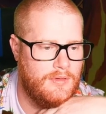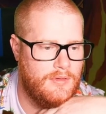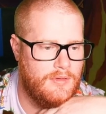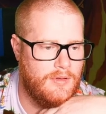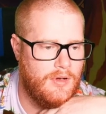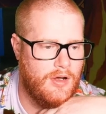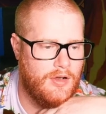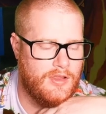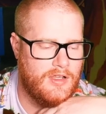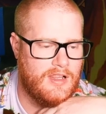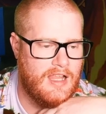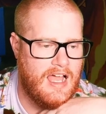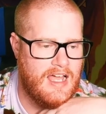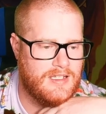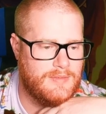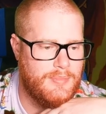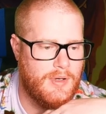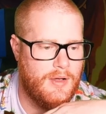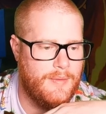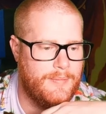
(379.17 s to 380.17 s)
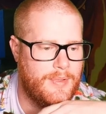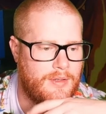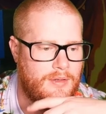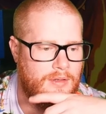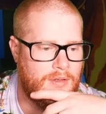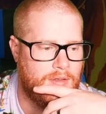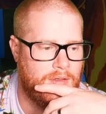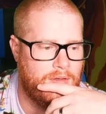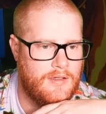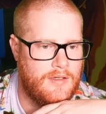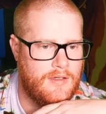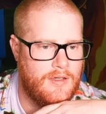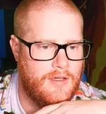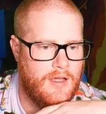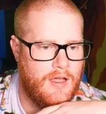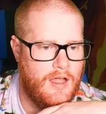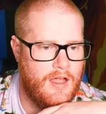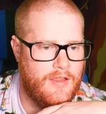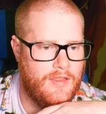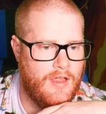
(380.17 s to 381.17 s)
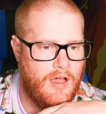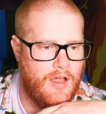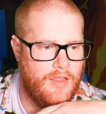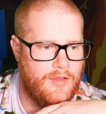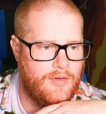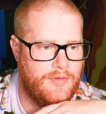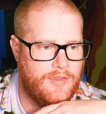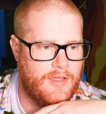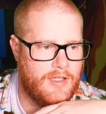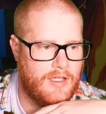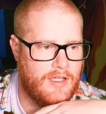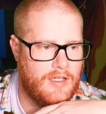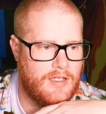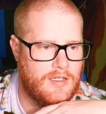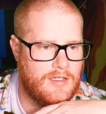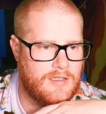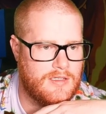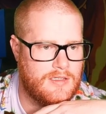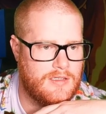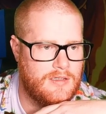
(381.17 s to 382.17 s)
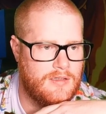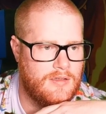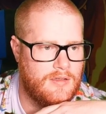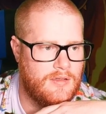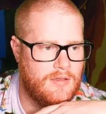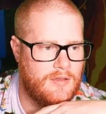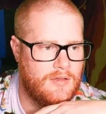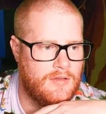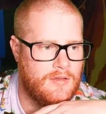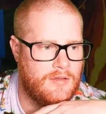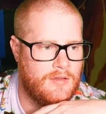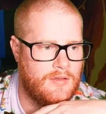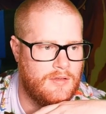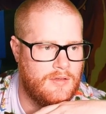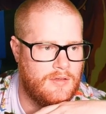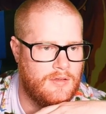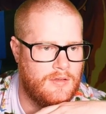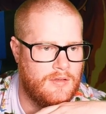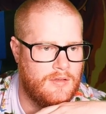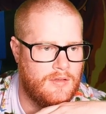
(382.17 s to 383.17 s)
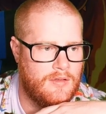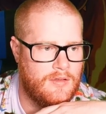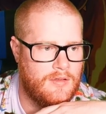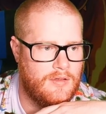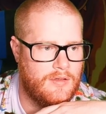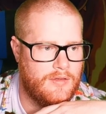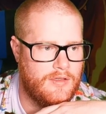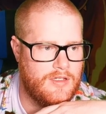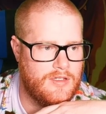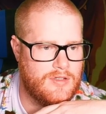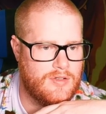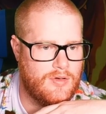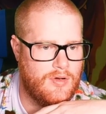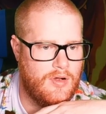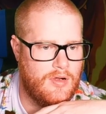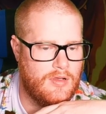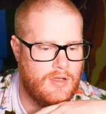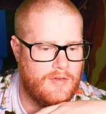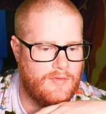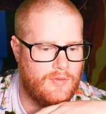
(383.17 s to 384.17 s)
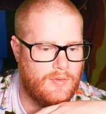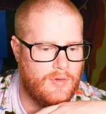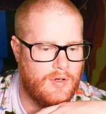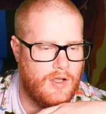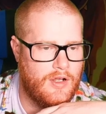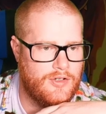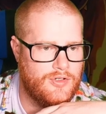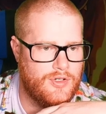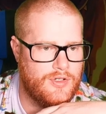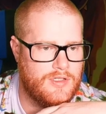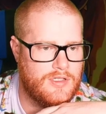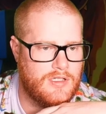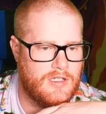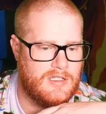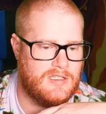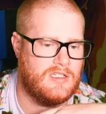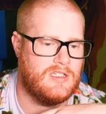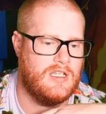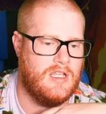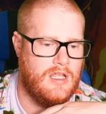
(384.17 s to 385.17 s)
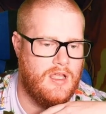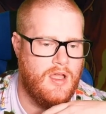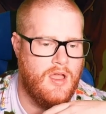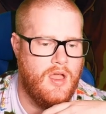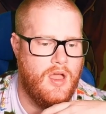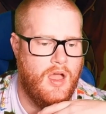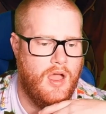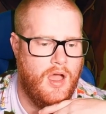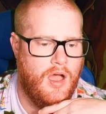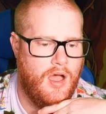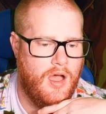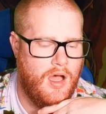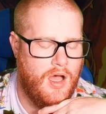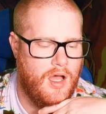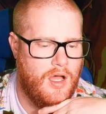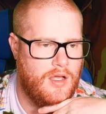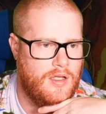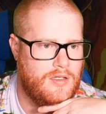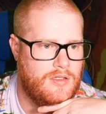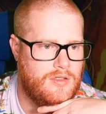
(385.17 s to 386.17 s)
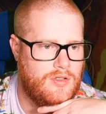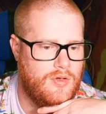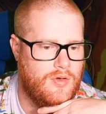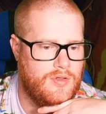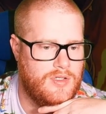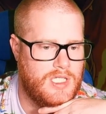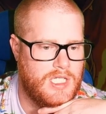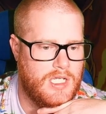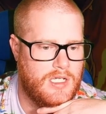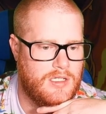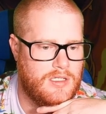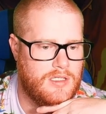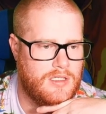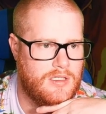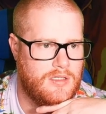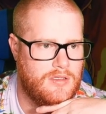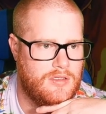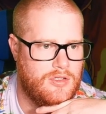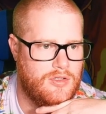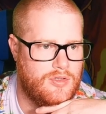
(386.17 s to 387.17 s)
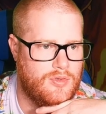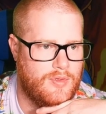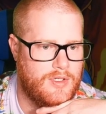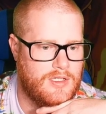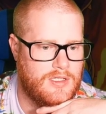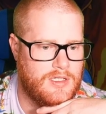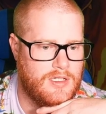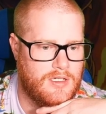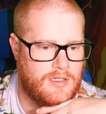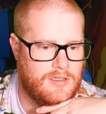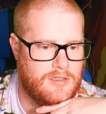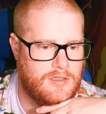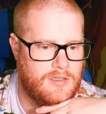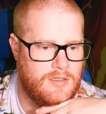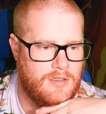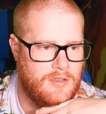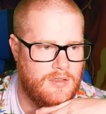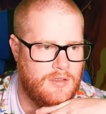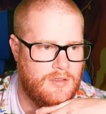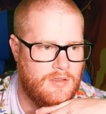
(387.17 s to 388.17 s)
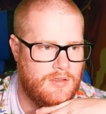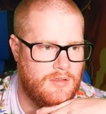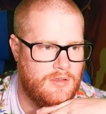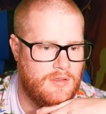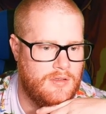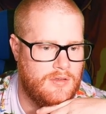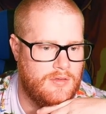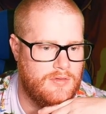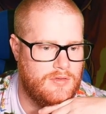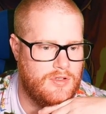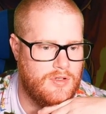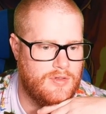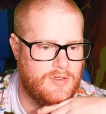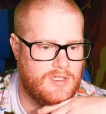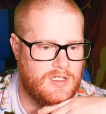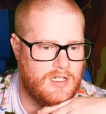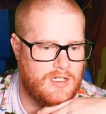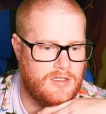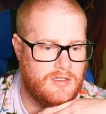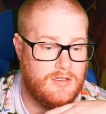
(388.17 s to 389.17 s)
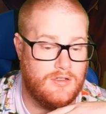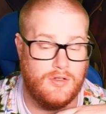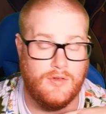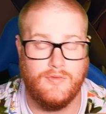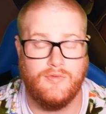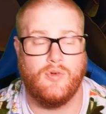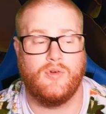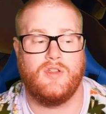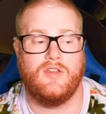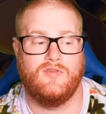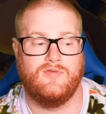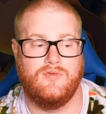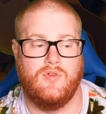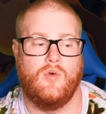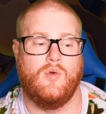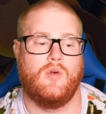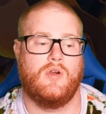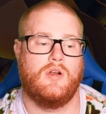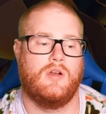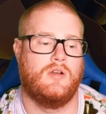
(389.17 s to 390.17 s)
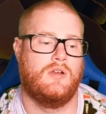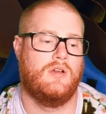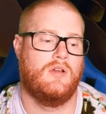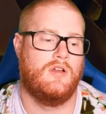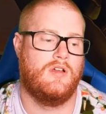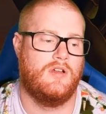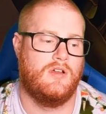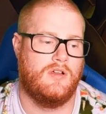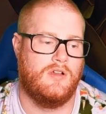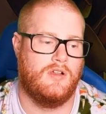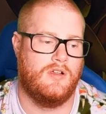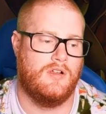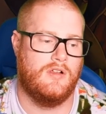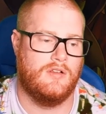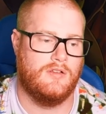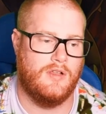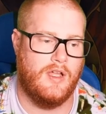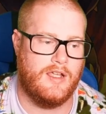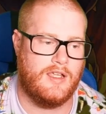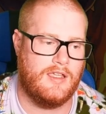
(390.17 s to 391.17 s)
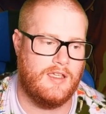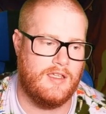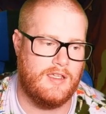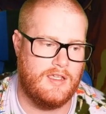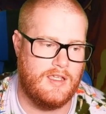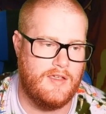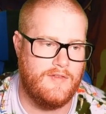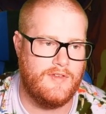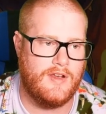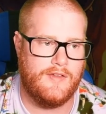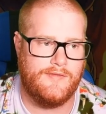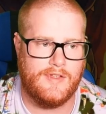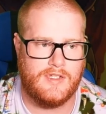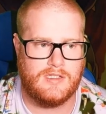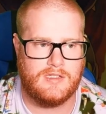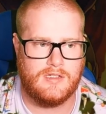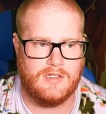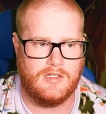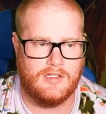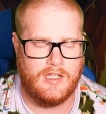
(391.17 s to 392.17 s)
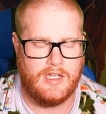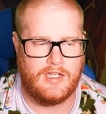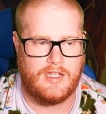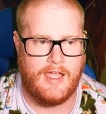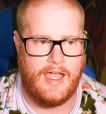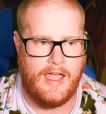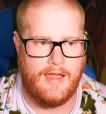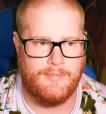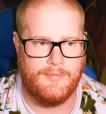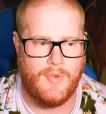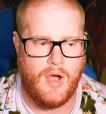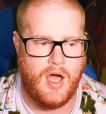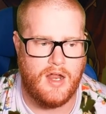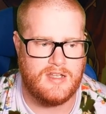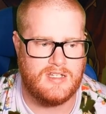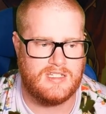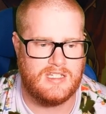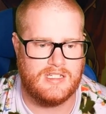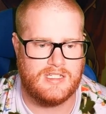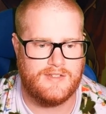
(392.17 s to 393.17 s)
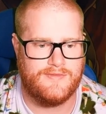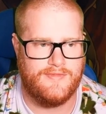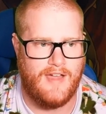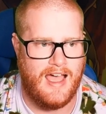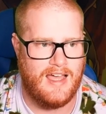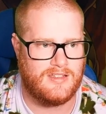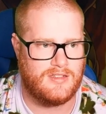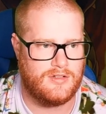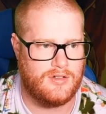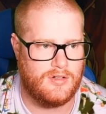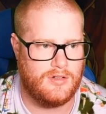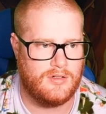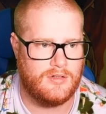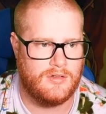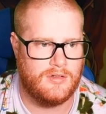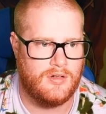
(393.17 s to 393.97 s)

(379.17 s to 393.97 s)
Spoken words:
Or the last bump. And the other thing is, these are all level 100s. Let's see. 206, 226, 206, 244. Like, even if it's, like, at modest, it's faster.